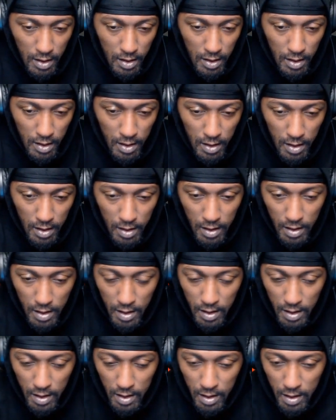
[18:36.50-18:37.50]

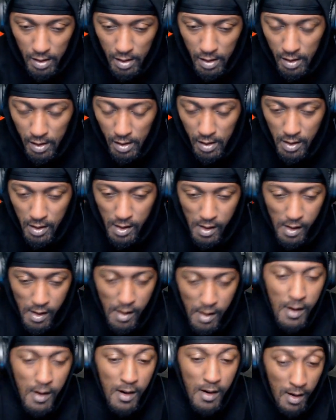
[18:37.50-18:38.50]

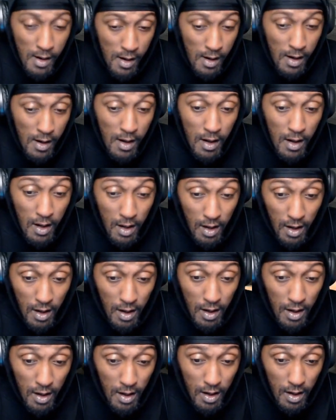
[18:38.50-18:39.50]

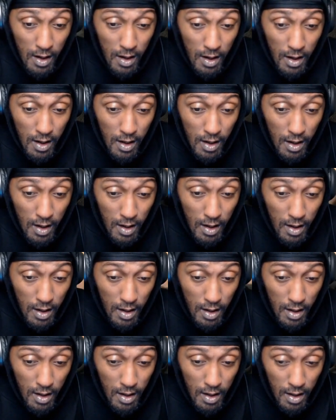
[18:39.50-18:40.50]

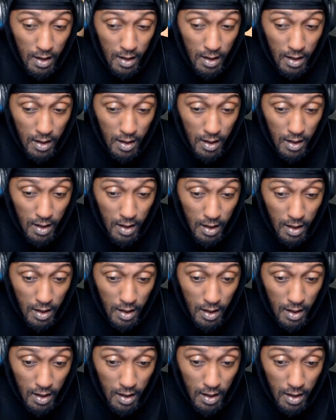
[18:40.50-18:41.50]

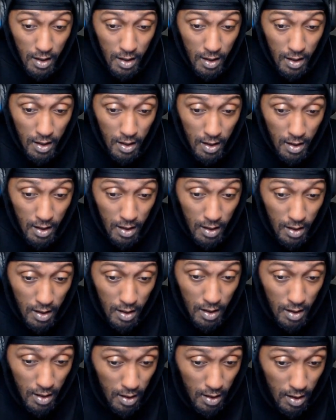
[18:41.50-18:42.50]

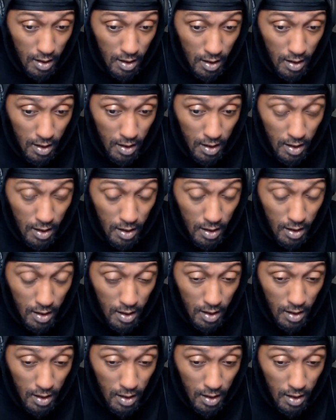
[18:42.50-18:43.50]

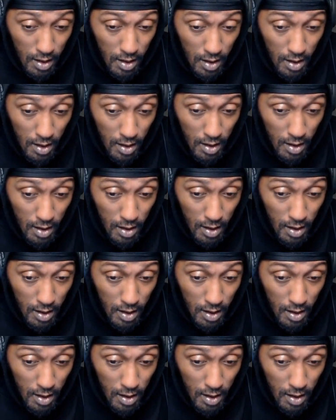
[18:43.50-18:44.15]
No words are spoken by the person on screen.